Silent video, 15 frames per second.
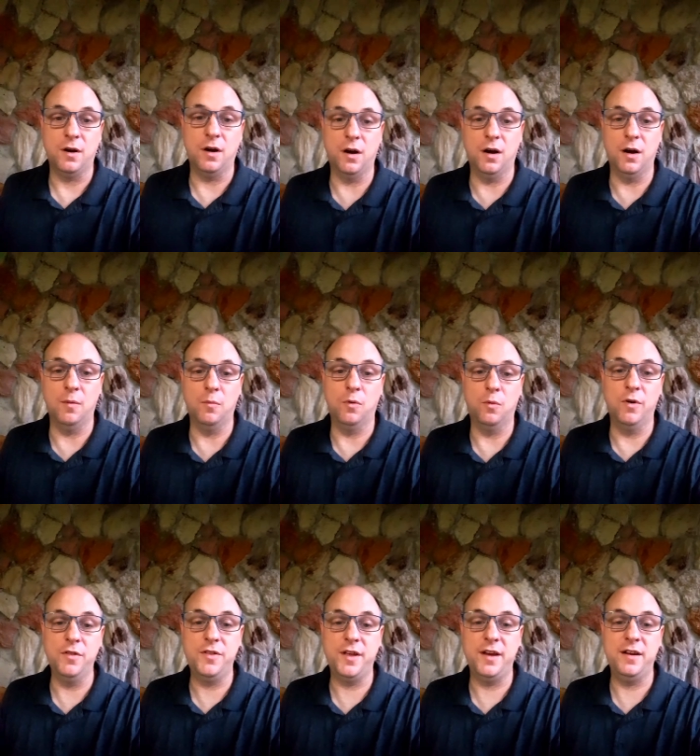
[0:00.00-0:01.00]

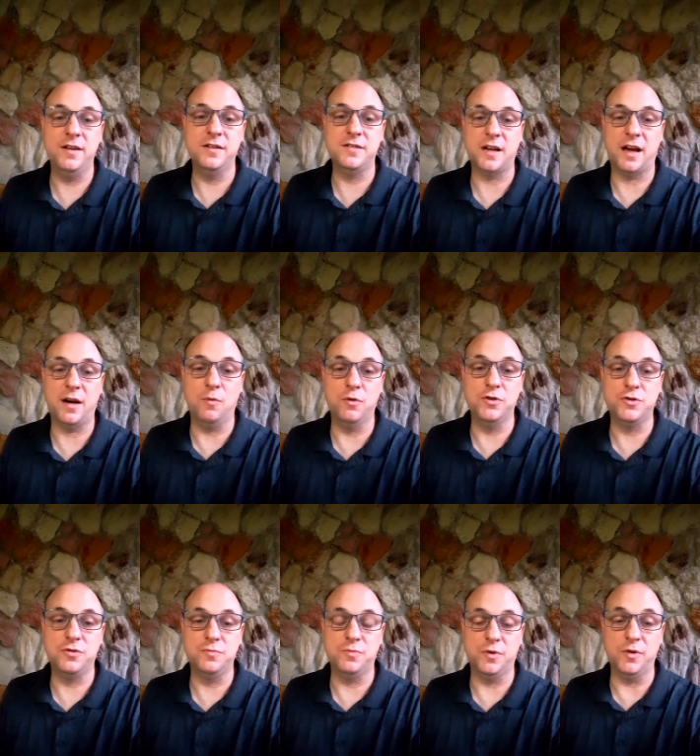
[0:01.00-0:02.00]
One thing is,
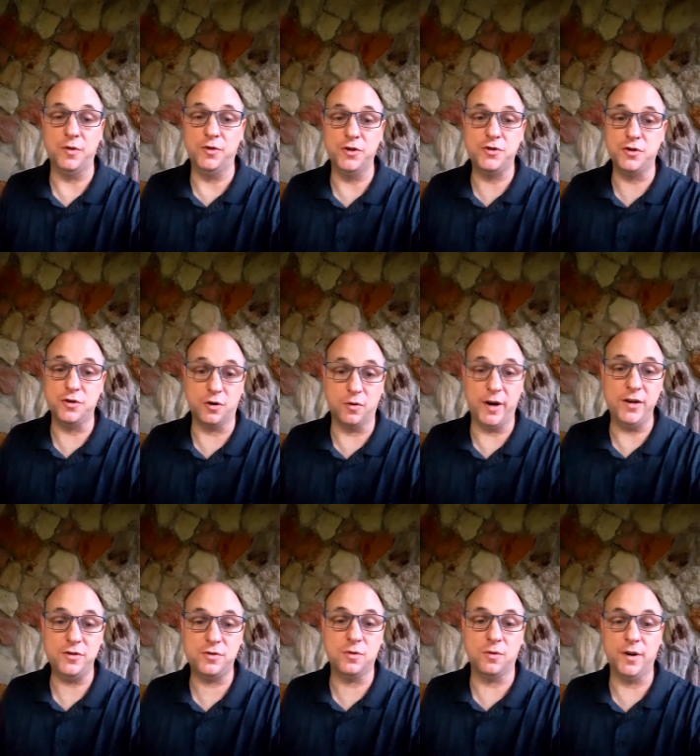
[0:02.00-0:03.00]
this is a great
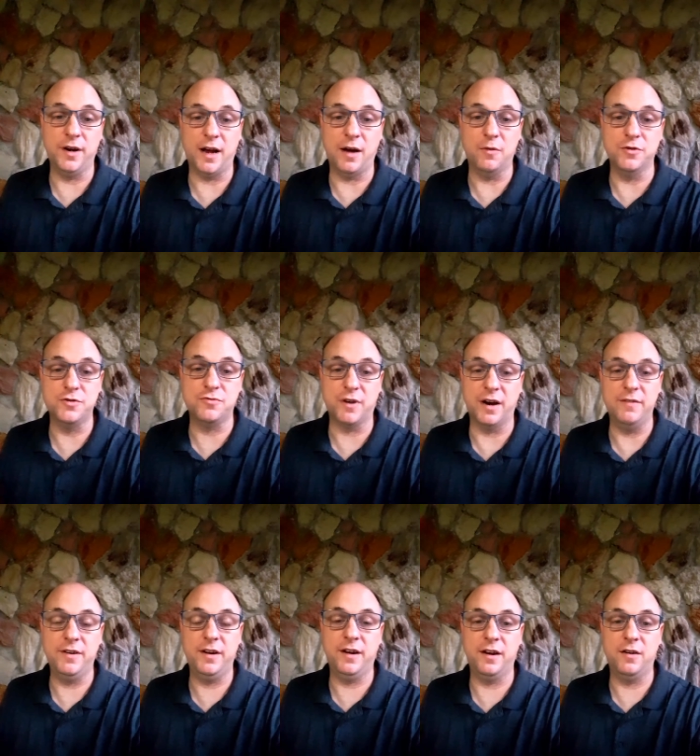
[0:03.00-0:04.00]
story. I was
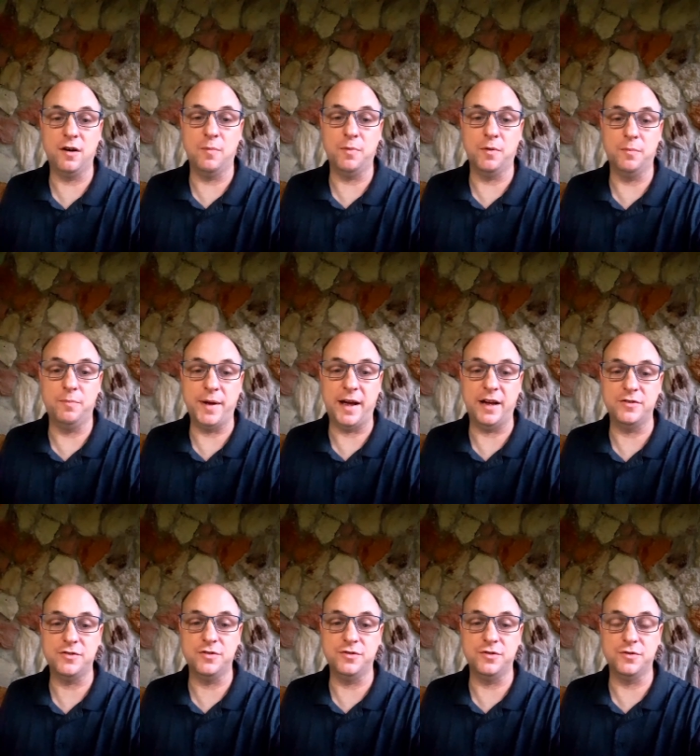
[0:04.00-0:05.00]
driving a couple of
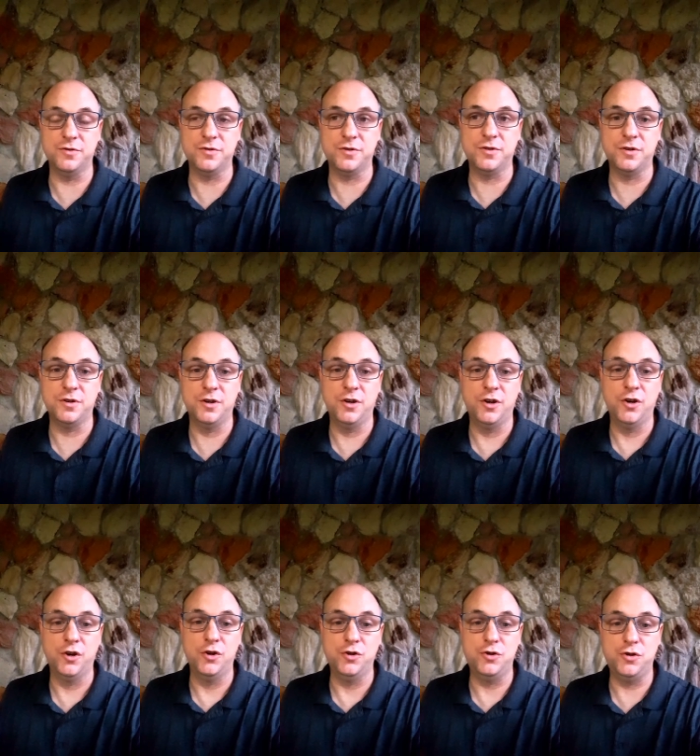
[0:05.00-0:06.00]
passengers
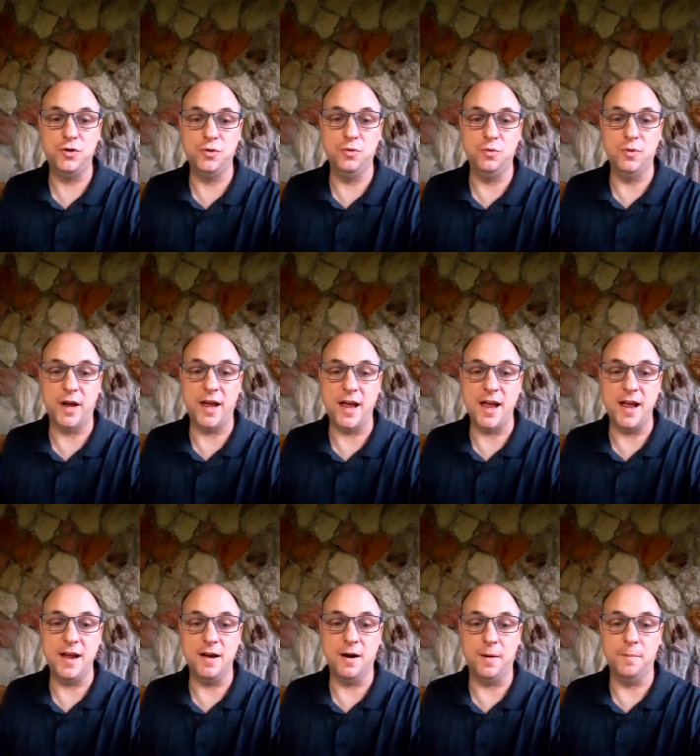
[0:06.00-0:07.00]
to
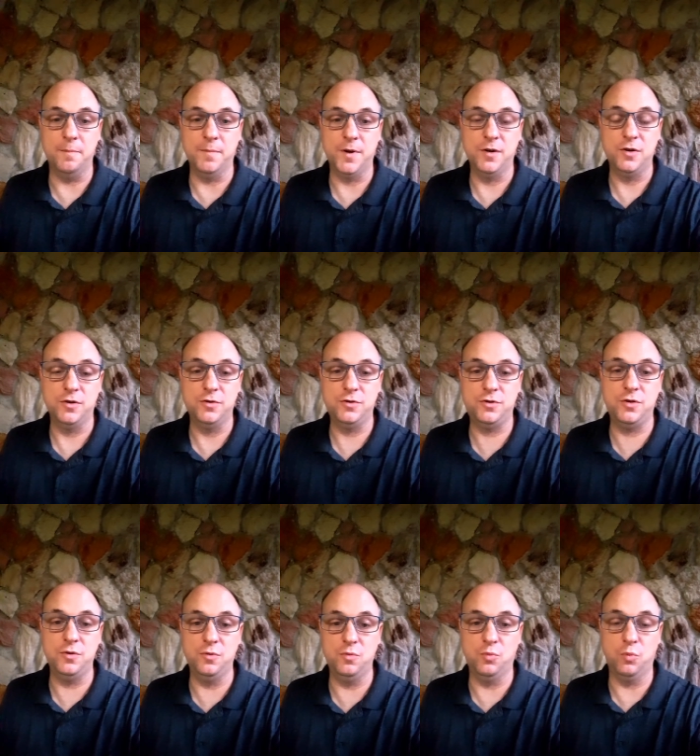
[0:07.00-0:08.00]

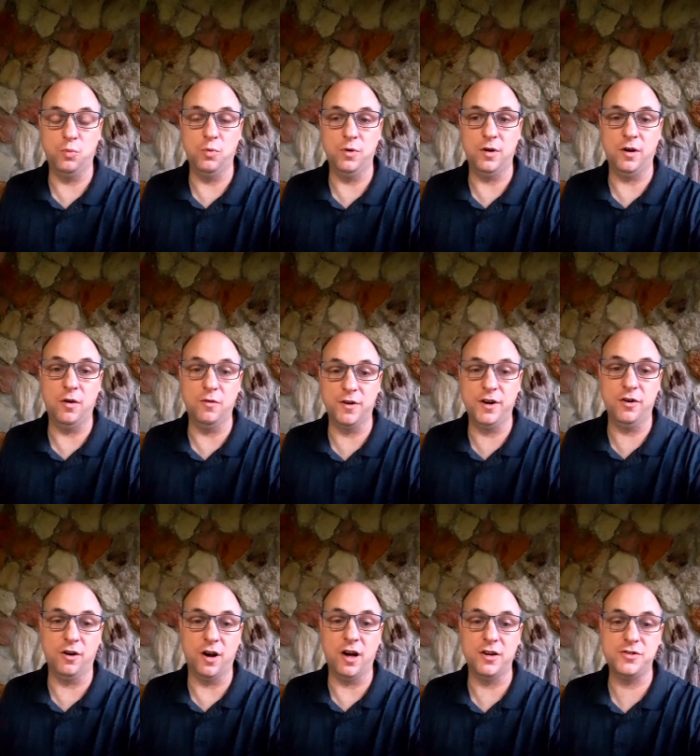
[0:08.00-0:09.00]
to over here
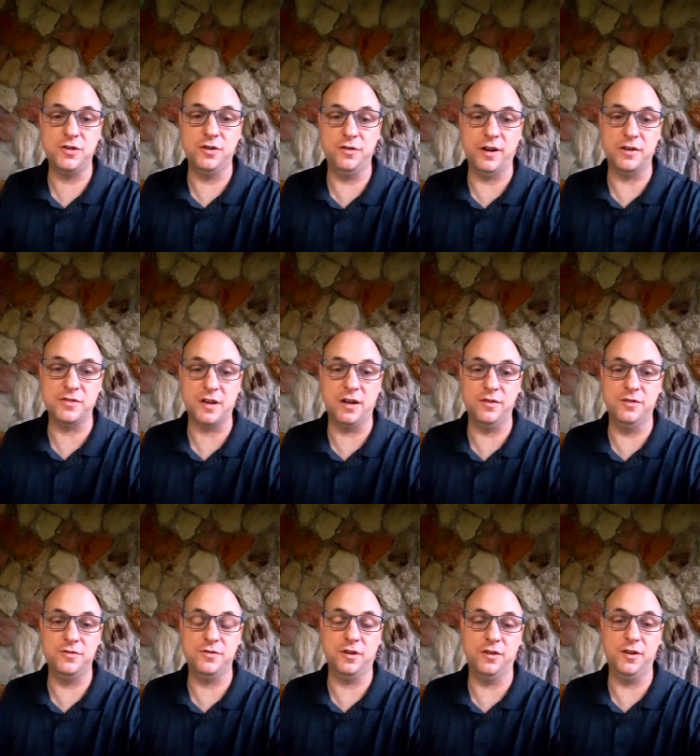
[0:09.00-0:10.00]
in Austin,
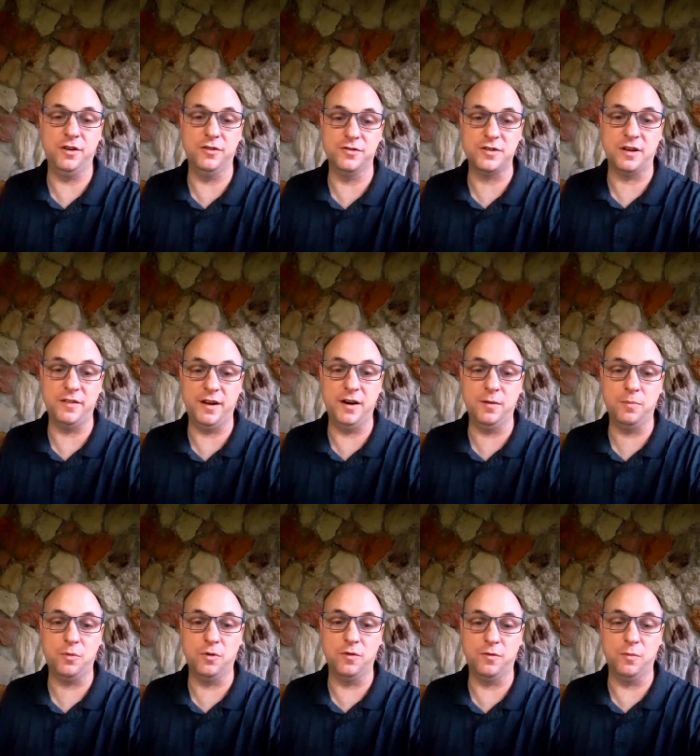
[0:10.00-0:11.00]
on the other side of the
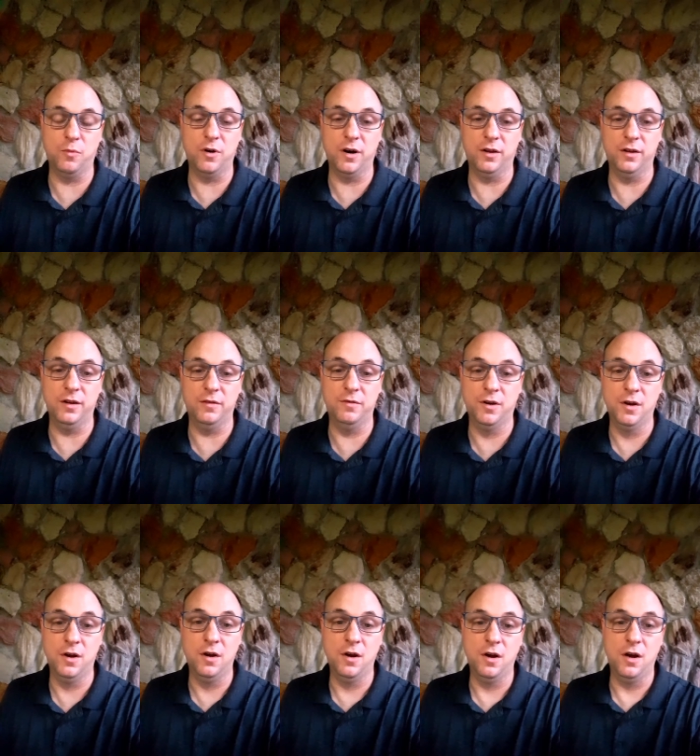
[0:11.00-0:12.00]
airport from where I live.
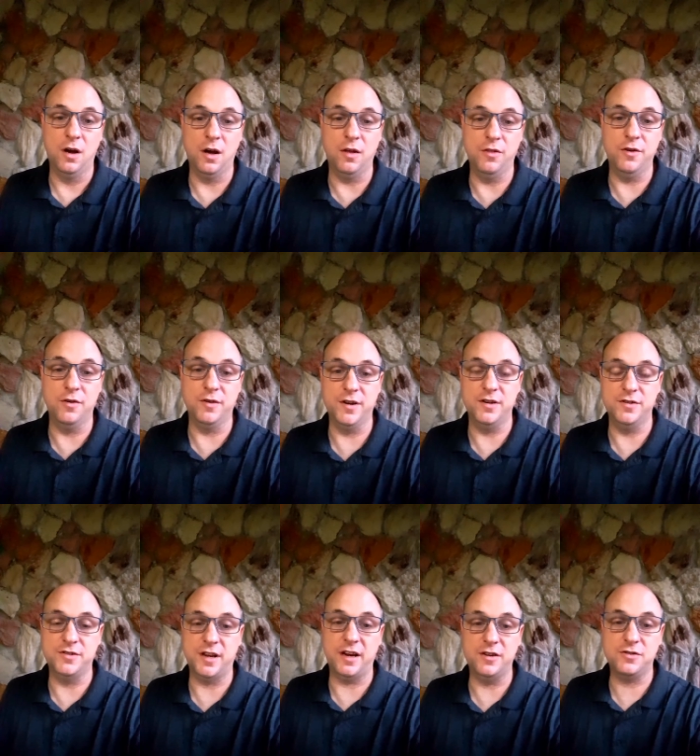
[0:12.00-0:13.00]
There
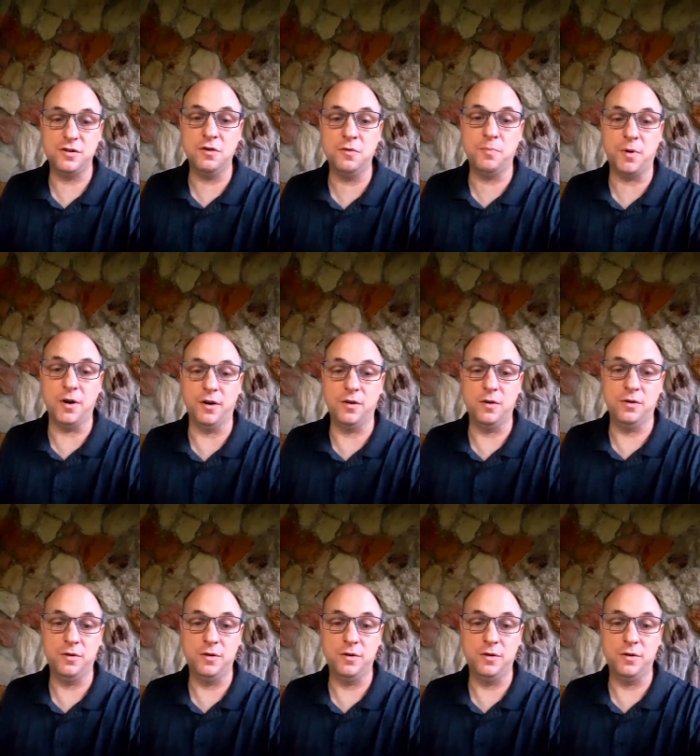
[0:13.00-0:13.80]
is a surf park